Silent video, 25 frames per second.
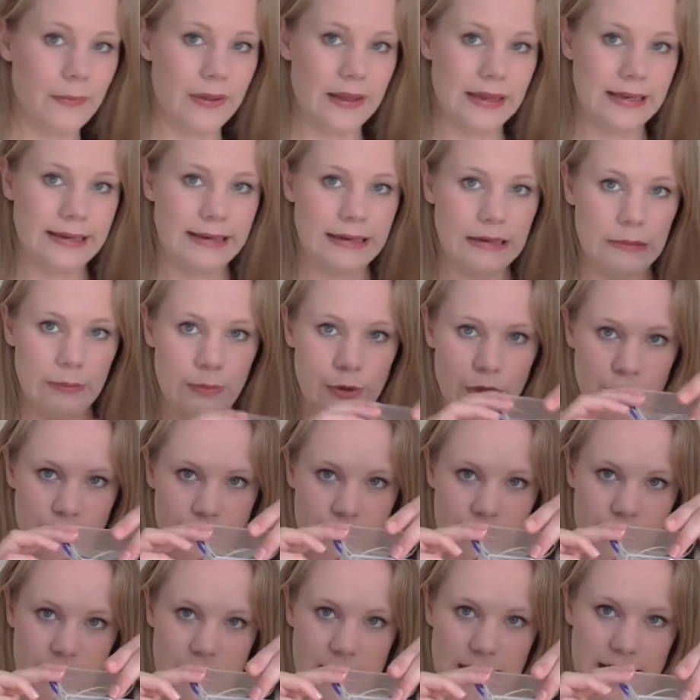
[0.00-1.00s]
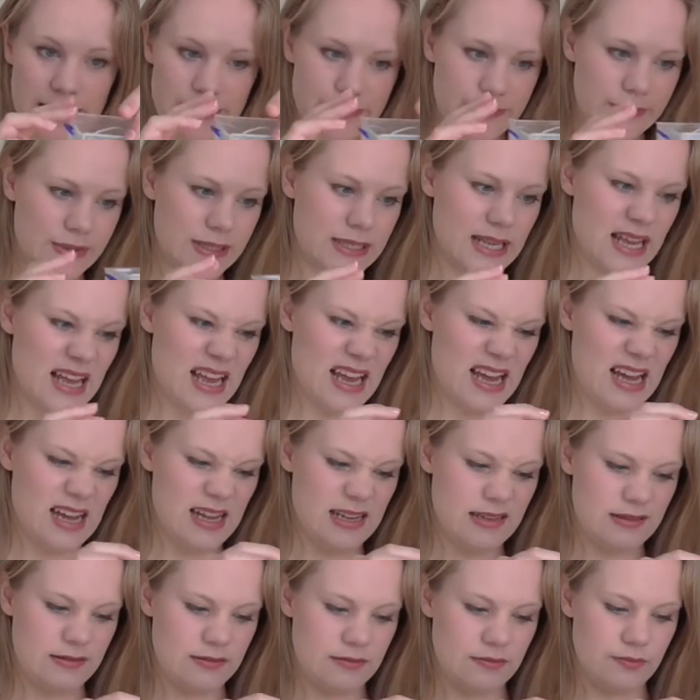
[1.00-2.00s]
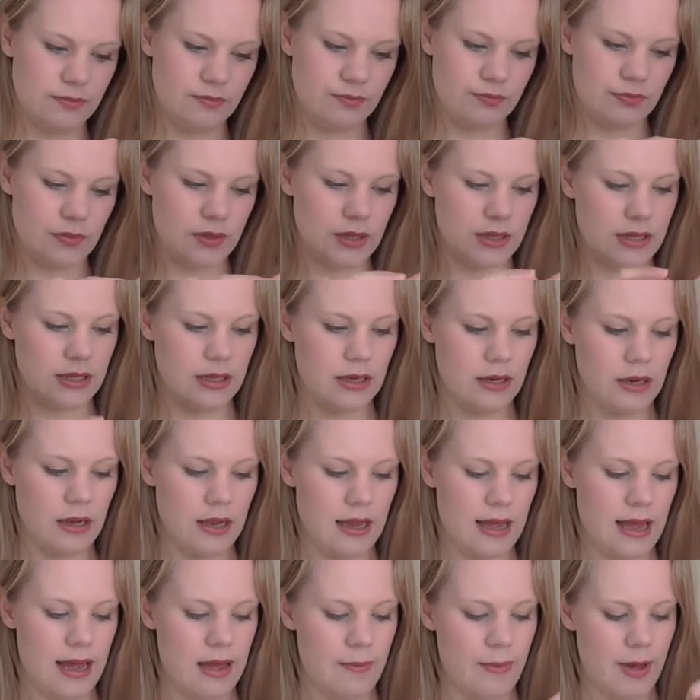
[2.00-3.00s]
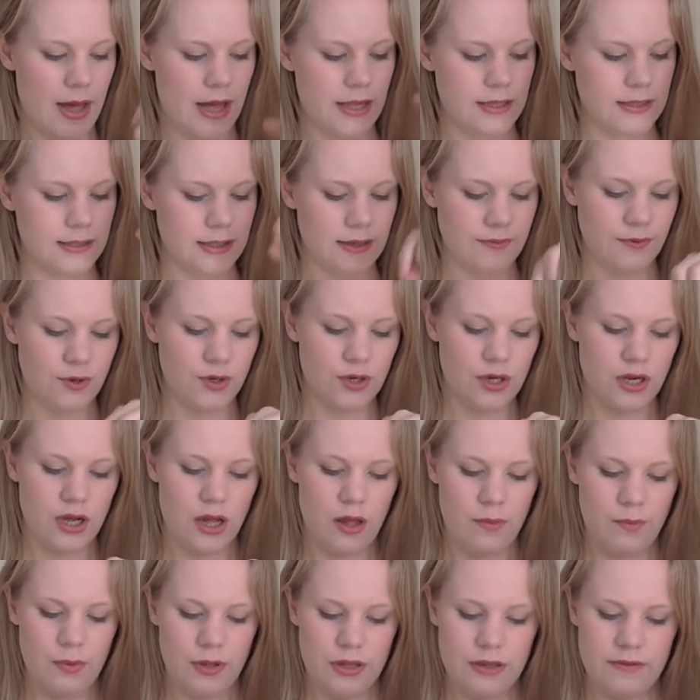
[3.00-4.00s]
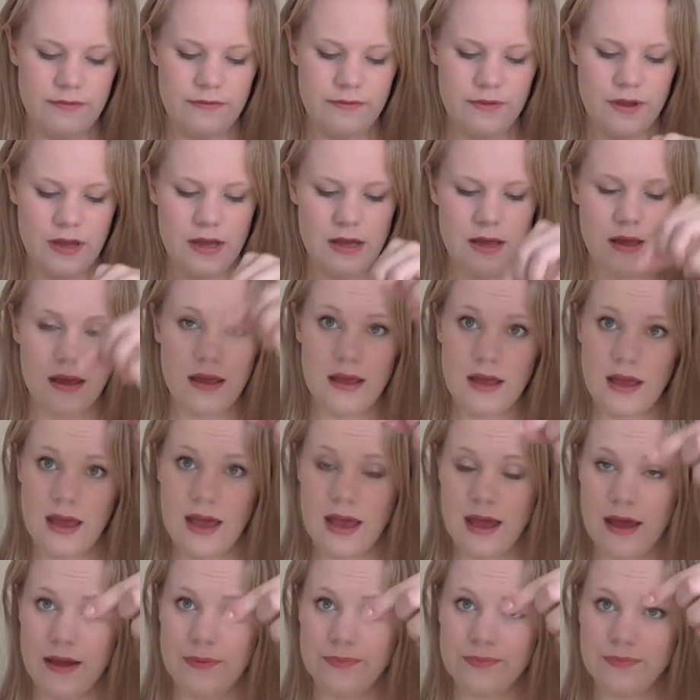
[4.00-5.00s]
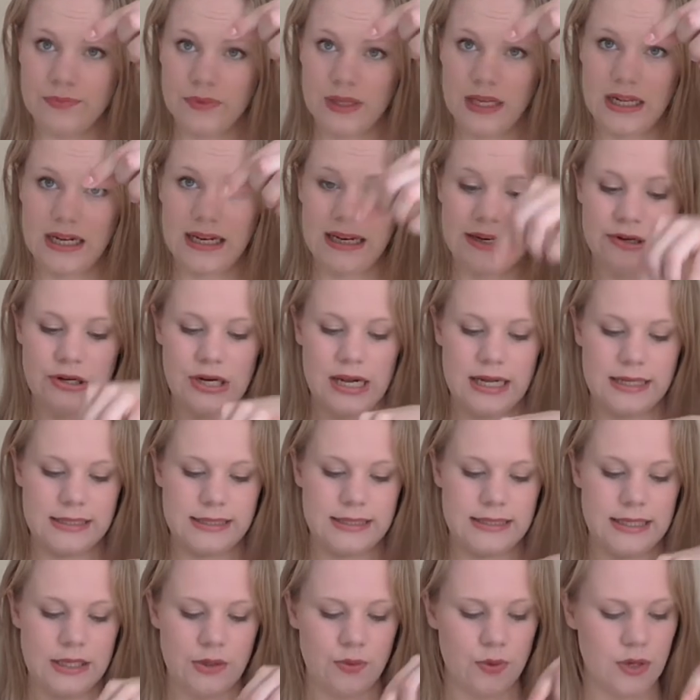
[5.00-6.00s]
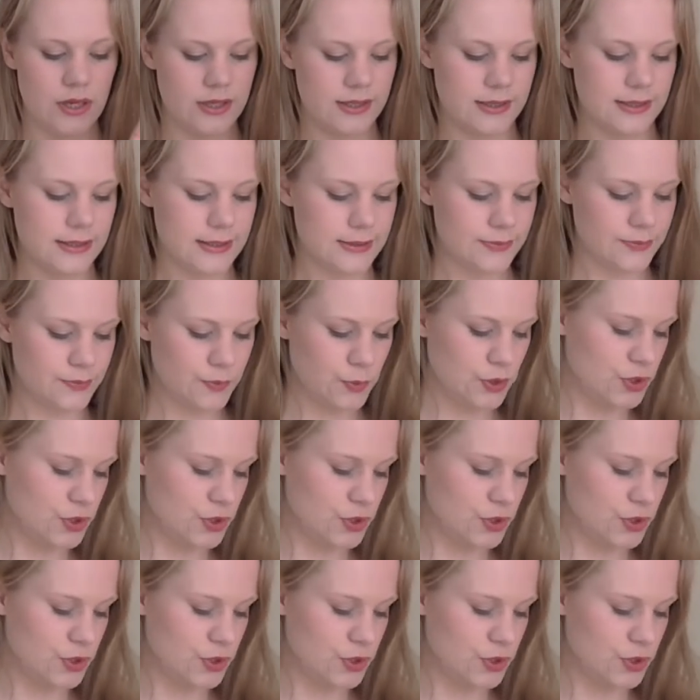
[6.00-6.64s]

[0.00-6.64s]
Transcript: My little pot of clips and little hair bands. I've got a couple of clear elastic ones